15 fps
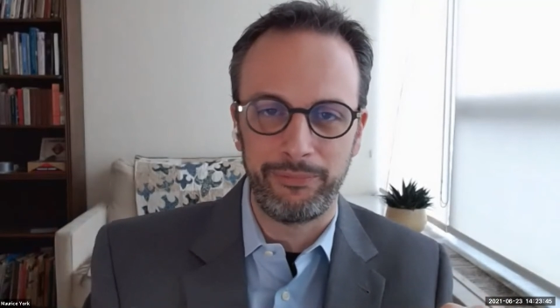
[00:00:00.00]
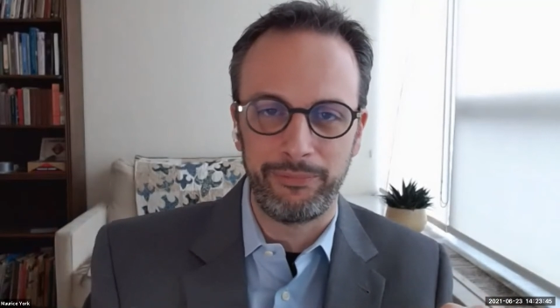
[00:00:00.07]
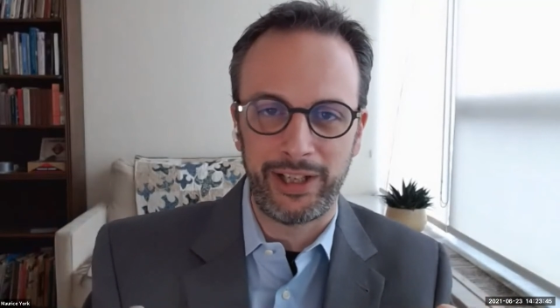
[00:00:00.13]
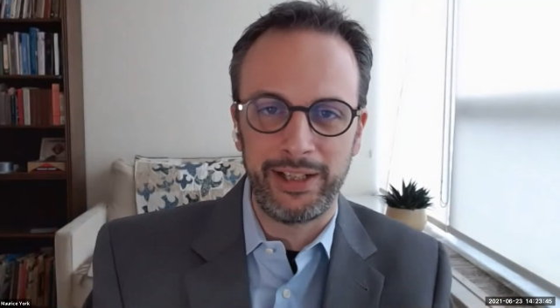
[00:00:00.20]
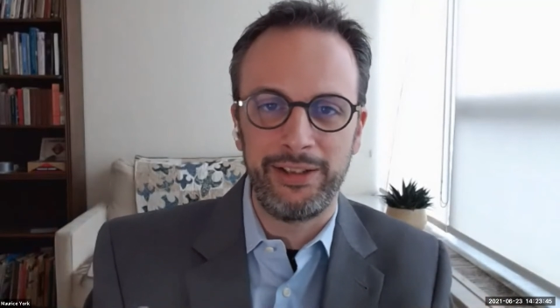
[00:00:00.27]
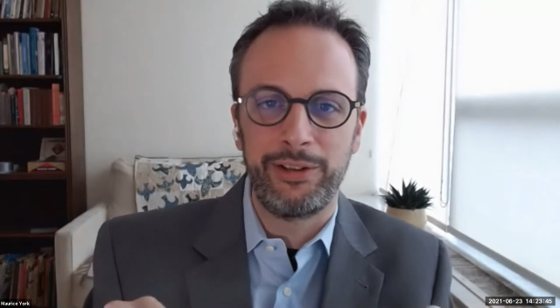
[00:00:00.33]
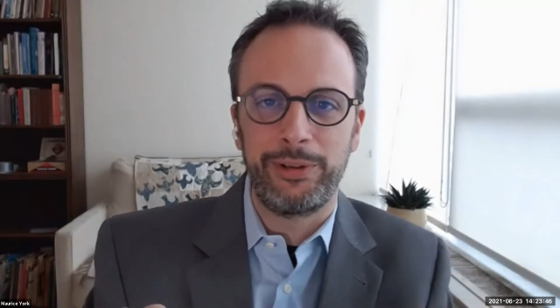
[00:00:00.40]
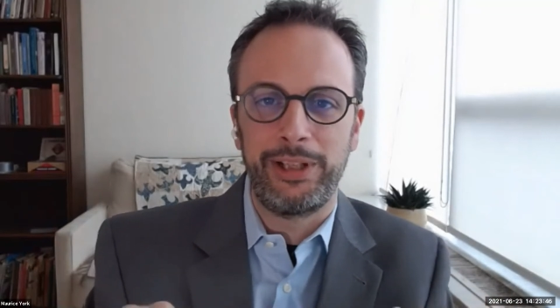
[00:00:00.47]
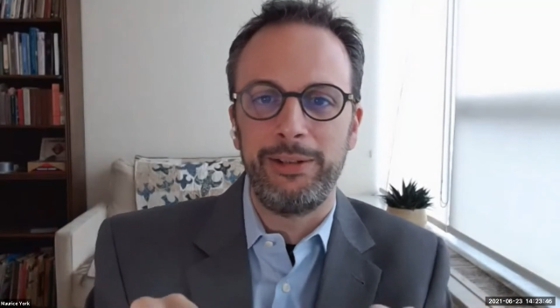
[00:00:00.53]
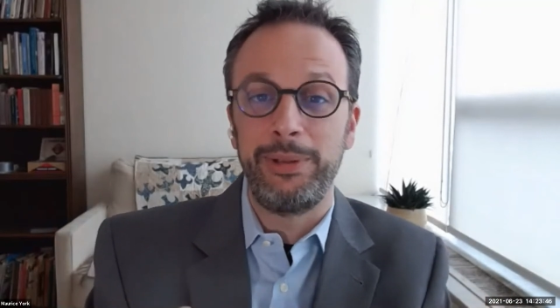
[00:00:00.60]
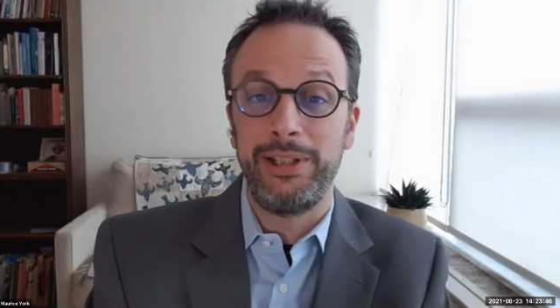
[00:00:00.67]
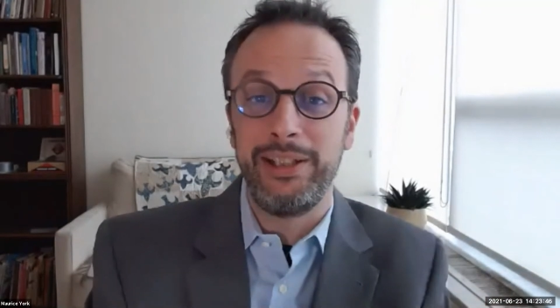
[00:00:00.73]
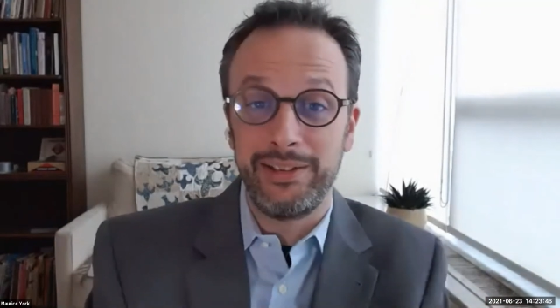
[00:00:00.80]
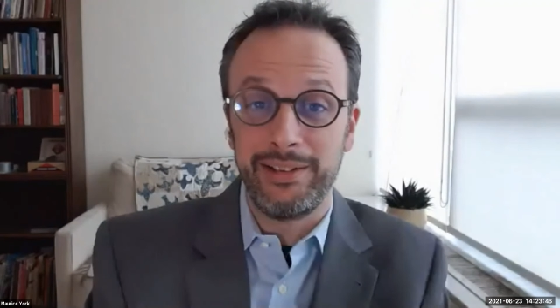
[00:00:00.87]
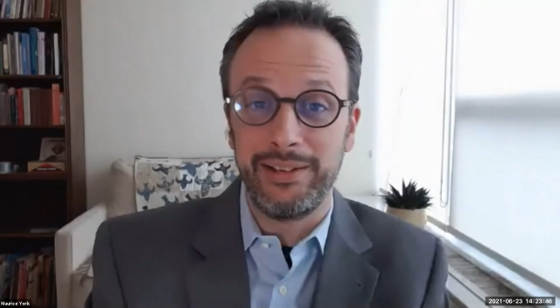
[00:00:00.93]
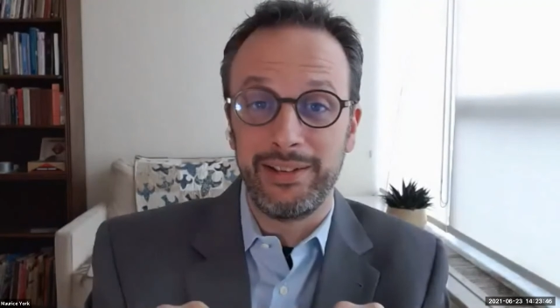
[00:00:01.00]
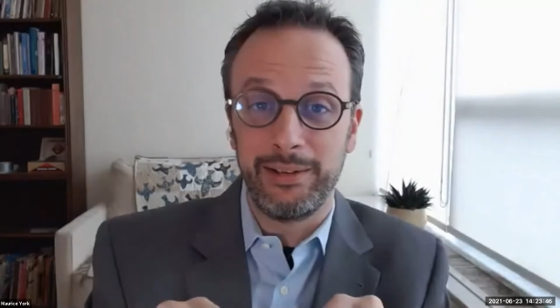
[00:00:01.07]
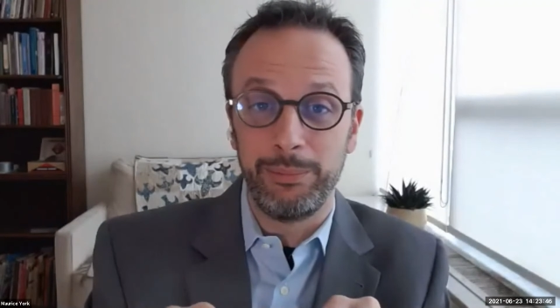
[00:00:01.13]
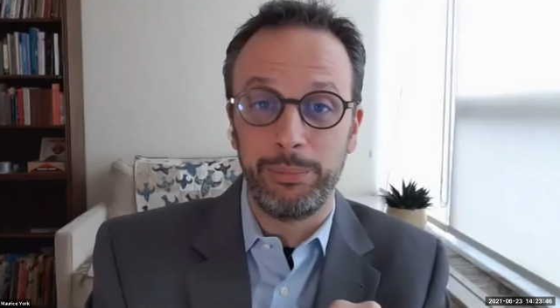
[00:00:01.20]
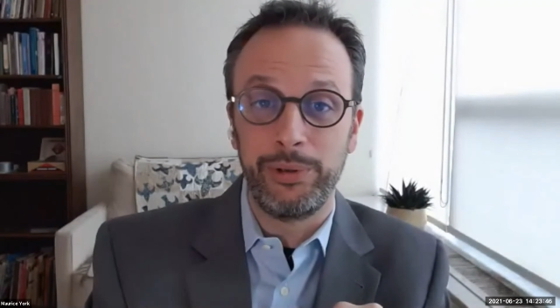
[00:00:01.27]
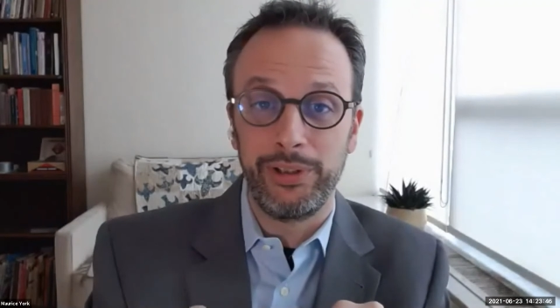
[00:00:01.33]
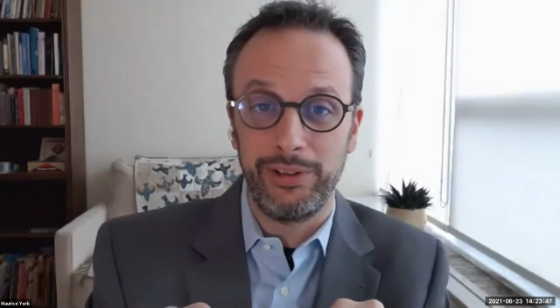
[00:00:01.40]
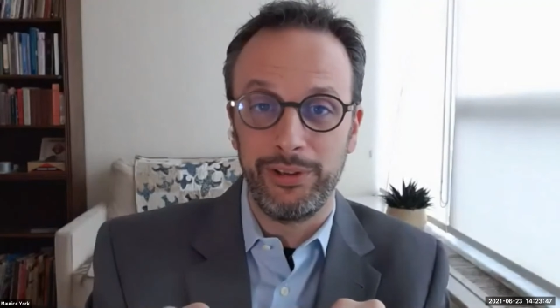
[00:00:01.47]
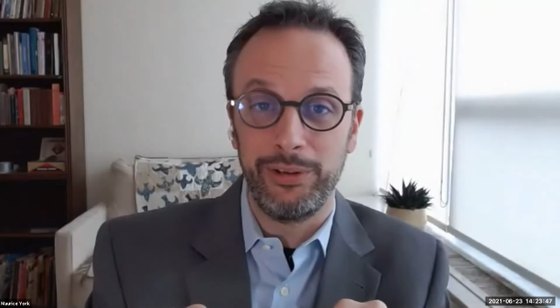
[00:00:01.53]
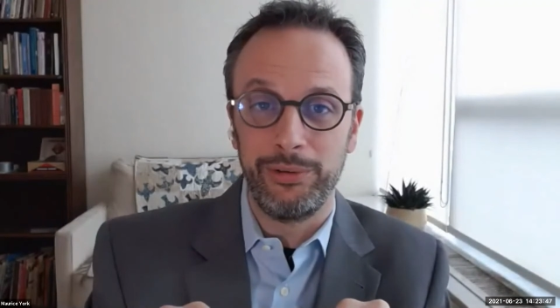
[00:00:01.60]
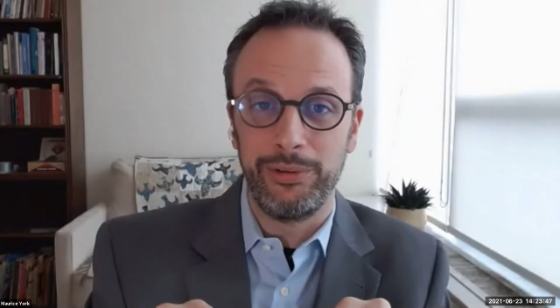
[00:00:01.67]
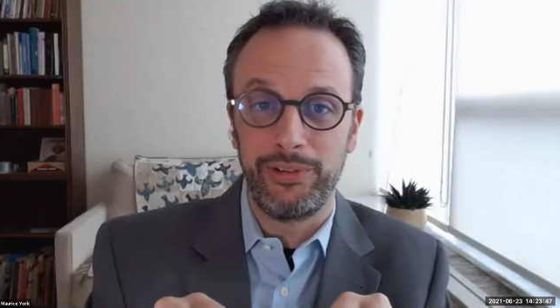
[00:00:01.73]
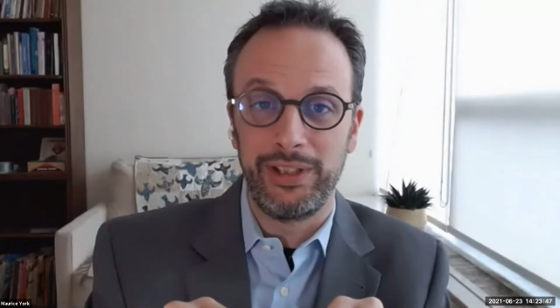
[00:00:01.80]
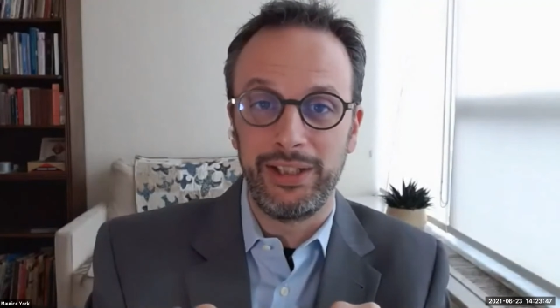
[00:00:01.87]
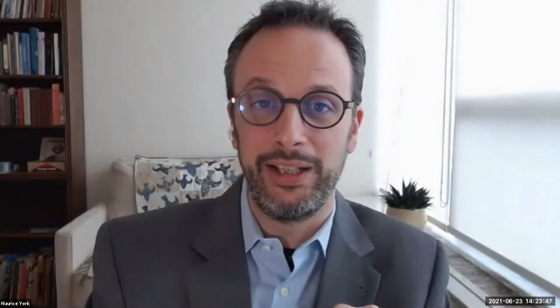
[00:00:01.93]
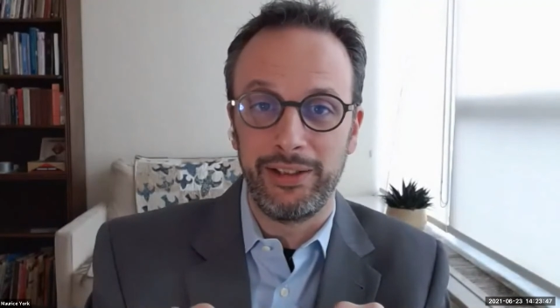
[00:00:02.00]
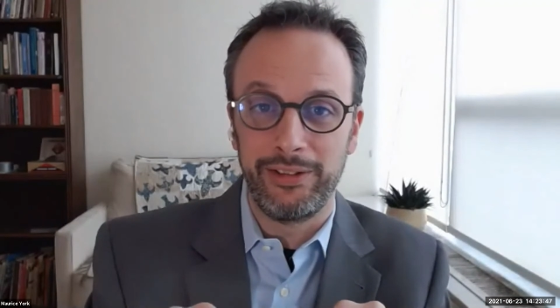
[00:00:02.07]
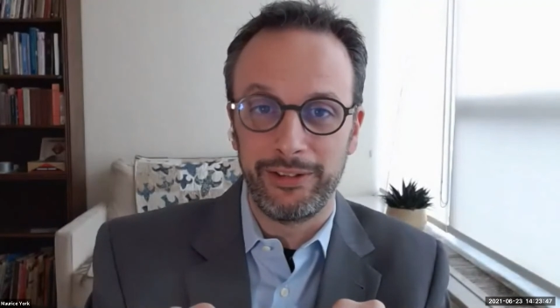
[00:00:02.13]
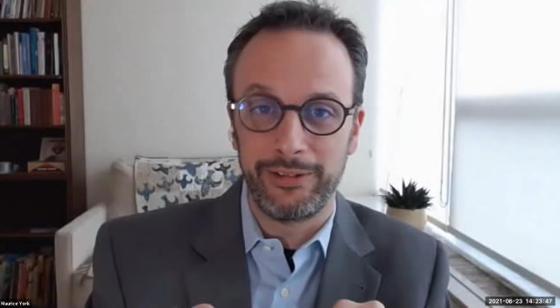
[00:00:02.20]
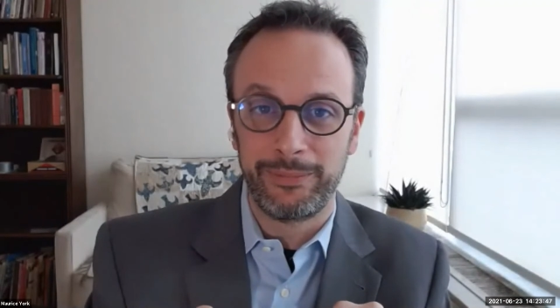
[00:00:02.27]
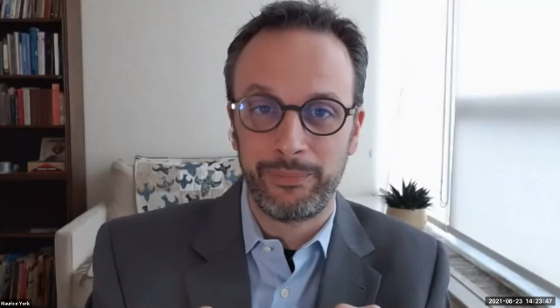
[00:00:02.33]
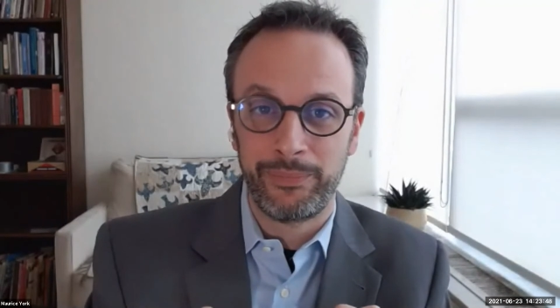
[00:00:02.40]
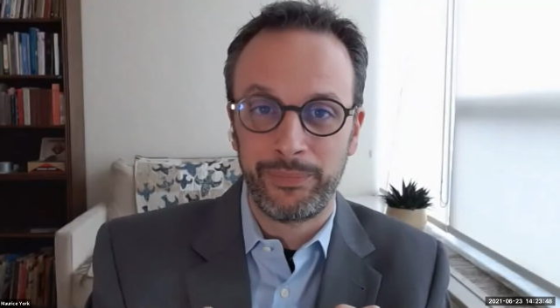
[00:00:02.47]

find the right pieces and put those together.